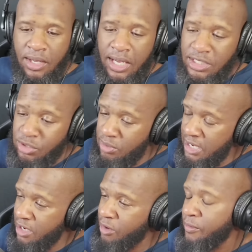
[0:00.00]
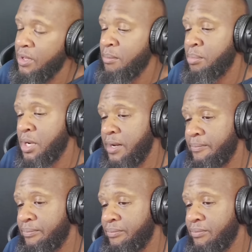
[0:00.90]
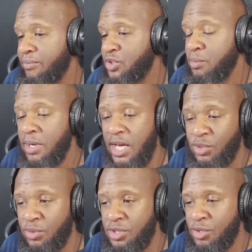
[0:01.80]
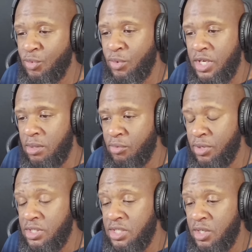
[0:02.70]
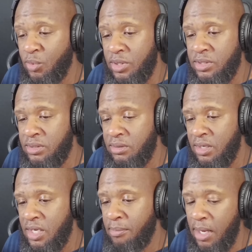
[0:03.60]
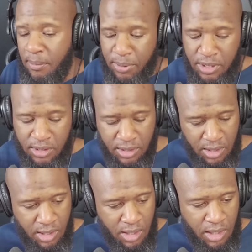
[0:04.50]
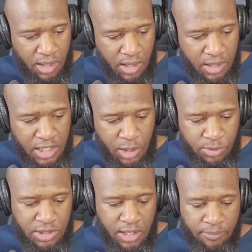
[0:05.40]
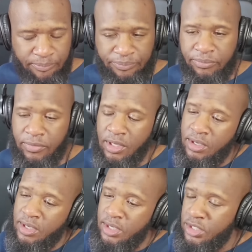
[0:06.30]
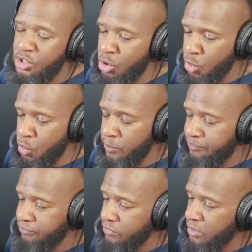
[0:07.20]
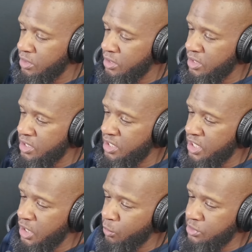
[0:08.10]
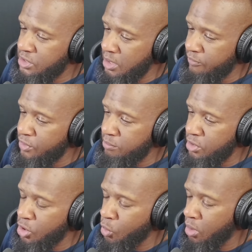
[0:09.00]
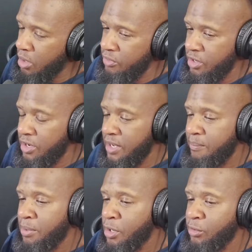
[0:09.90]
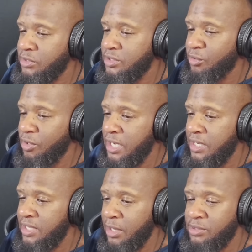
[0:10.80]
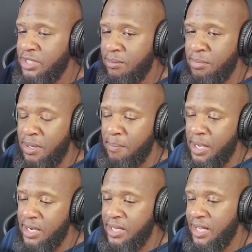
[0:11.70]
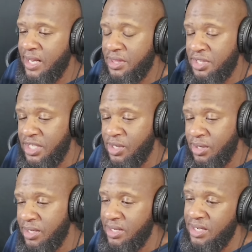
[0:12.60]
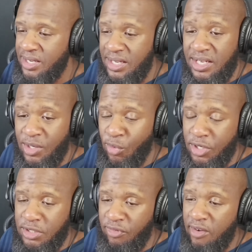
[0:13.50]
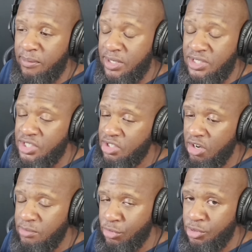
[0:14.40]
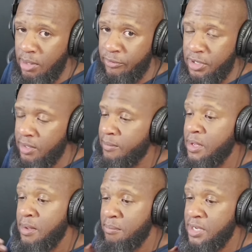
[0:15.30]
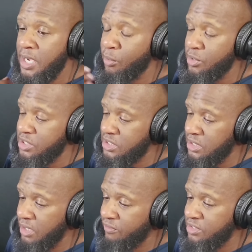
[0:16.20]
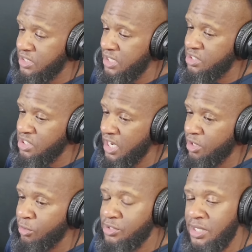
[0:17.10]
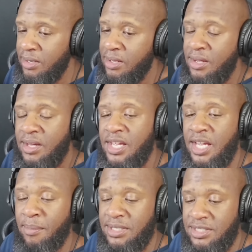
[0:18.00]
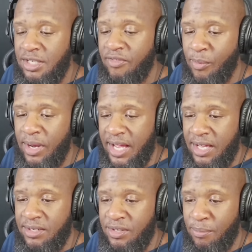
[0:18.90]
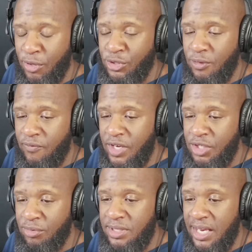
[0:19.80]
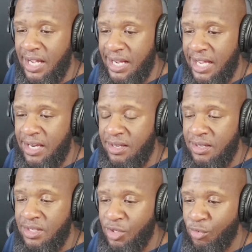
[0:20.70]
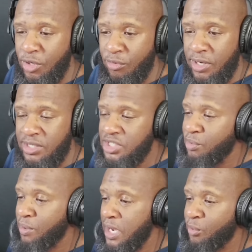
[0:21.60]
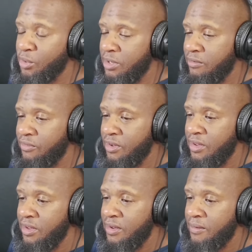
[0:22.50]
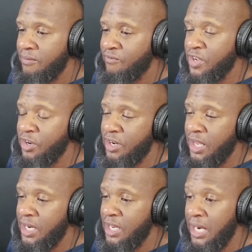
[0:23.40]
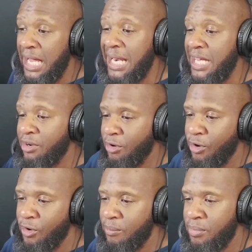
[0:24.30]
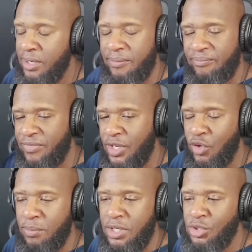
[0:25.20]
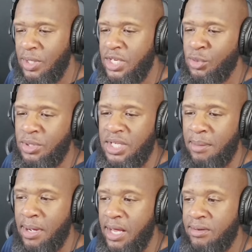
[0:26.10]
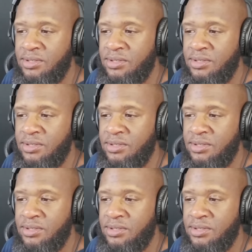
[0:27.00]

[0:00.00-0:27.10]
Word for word: And so now, but to be honest with you, what Gil Arenas did was, uh, in my opinion, uh, it was dumb. No to no it was dumb for him to go on there and post the ring. That was him being petty, and I think it, it and it didn't work in his favor because it just caused more drama for him. Me, I would just left and stay in the shadows, and in myself, I would have had a personal victory that I got the real ring. She probably would have figured it out a lot later on, but it would have been too late to do anything about it.